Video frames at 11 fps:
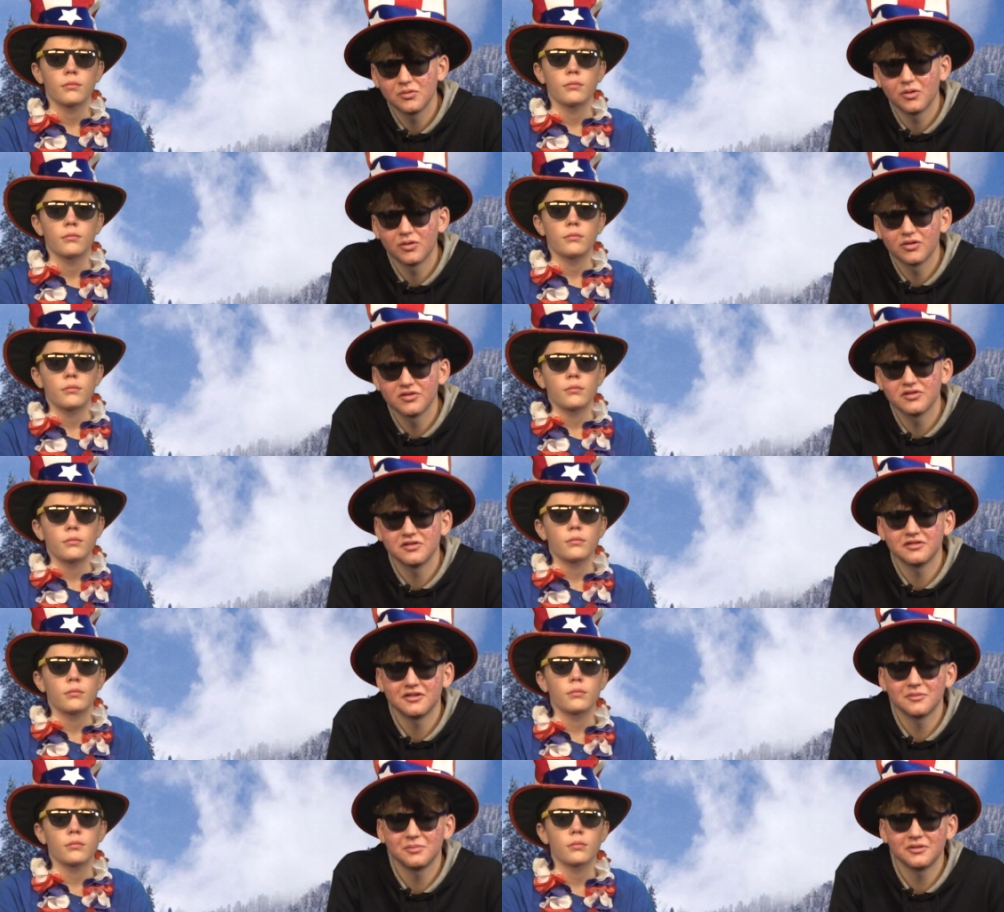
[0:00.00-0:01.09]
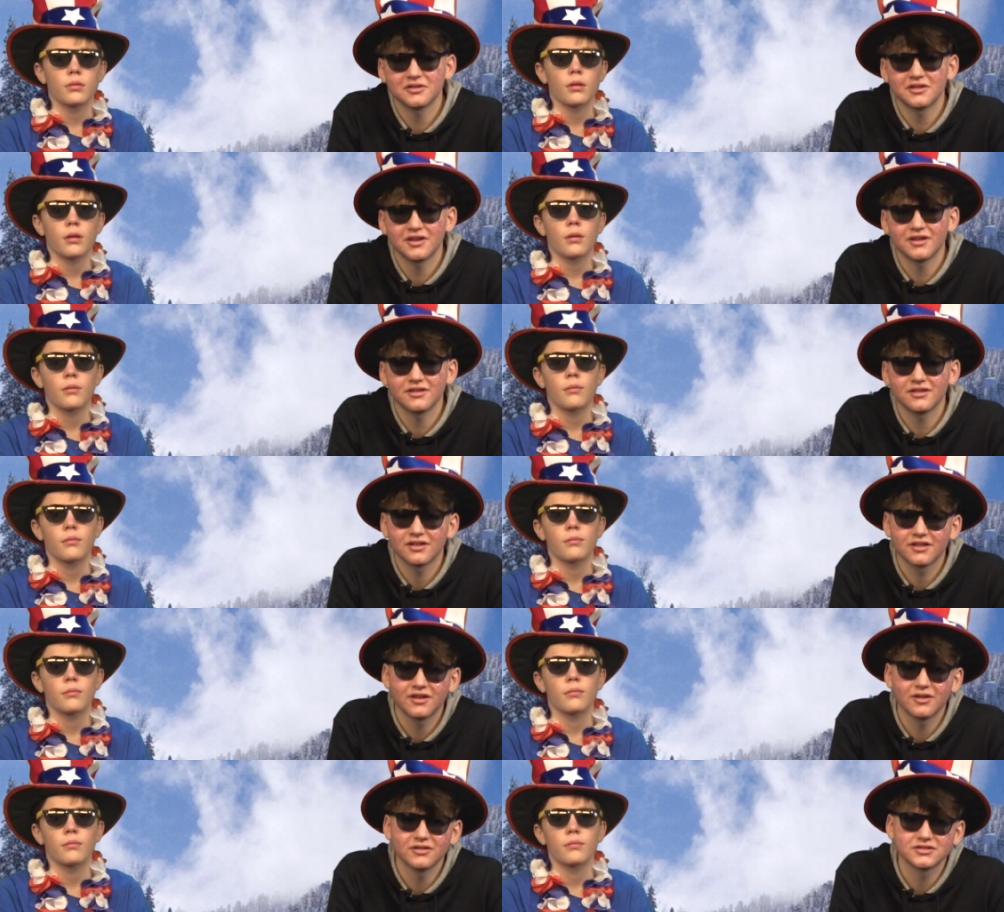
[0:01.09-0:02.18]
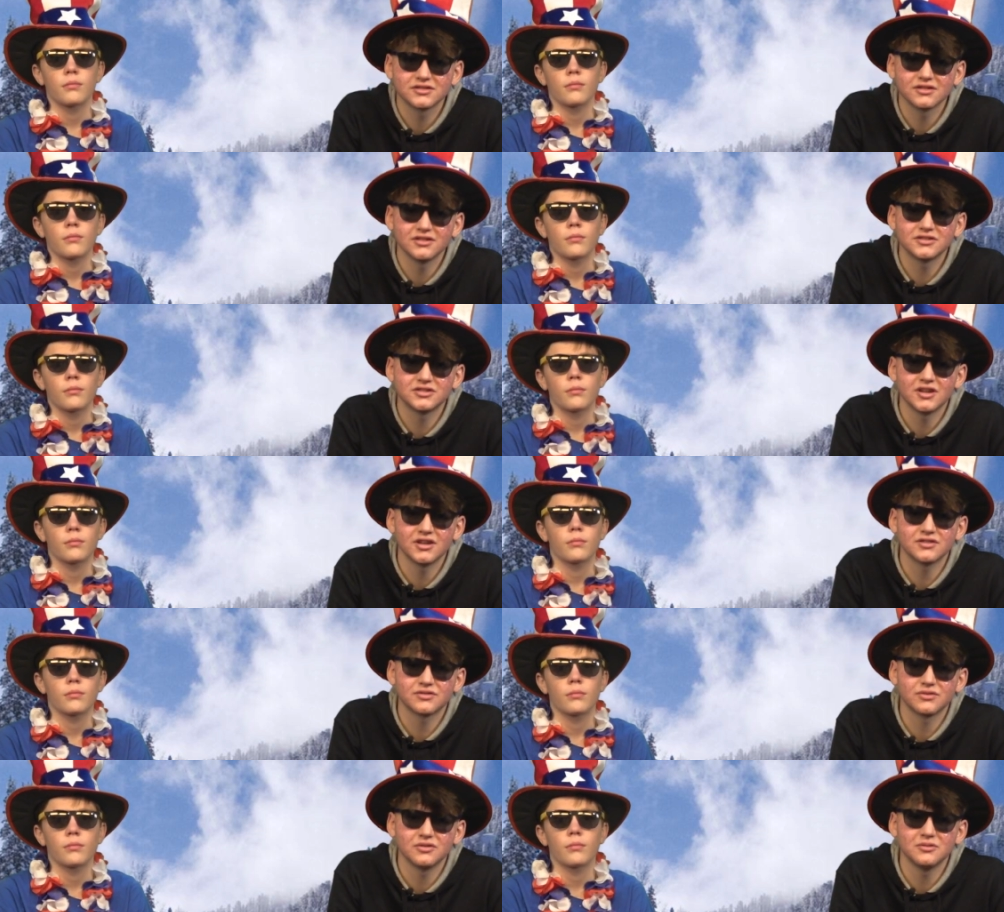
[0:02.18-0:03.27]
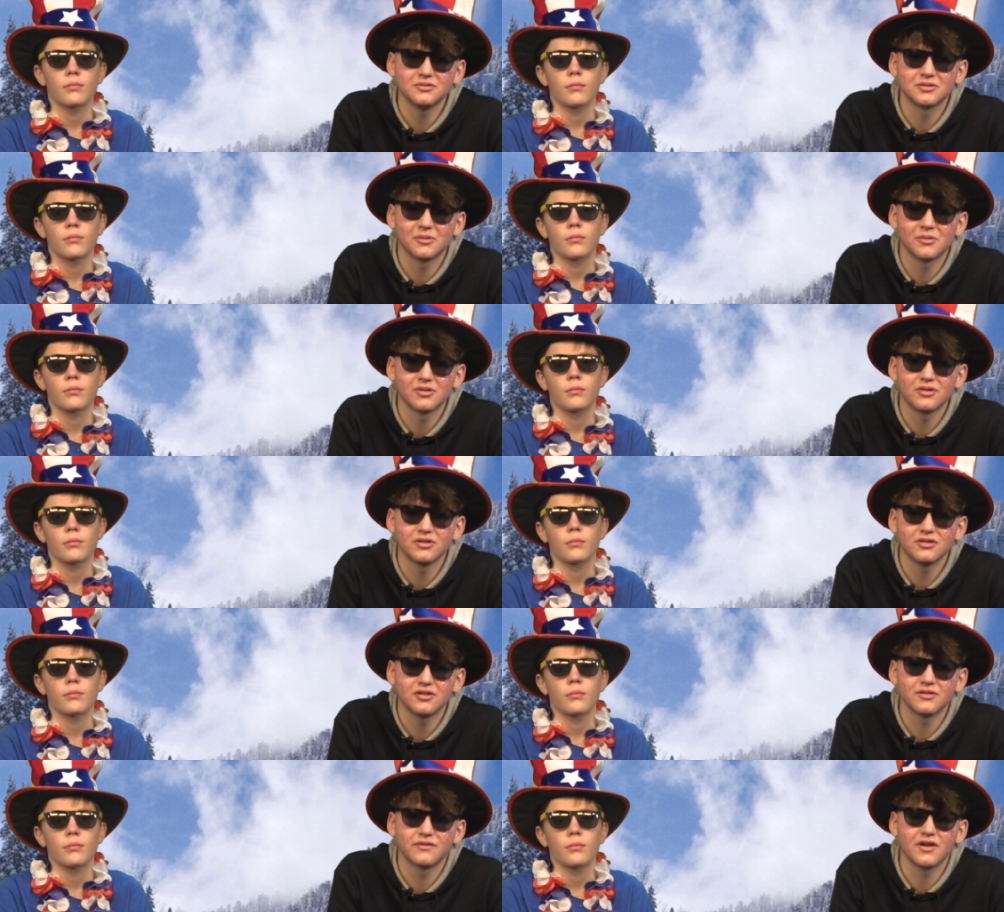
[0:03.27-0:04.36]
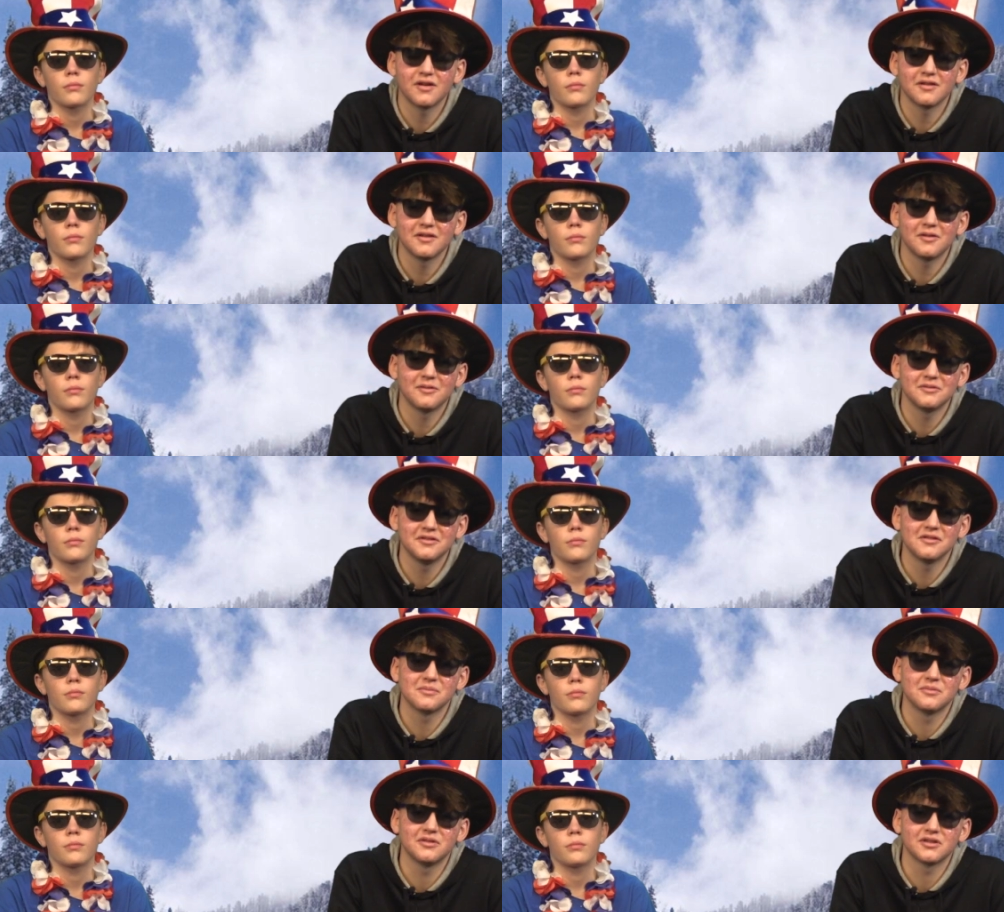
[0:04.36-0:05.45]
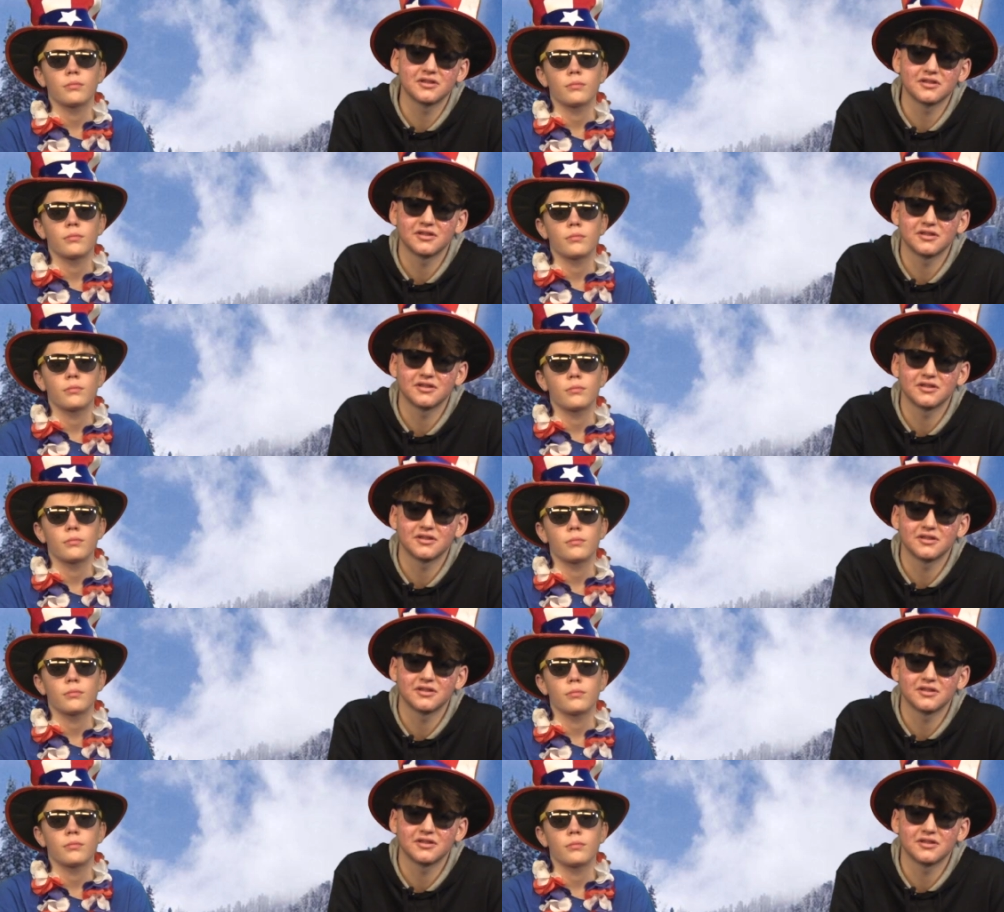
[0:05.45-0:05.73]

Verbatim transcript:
Speaker 1: ordered your yearbook yet? There is still a chance for you to order your very own yearbook.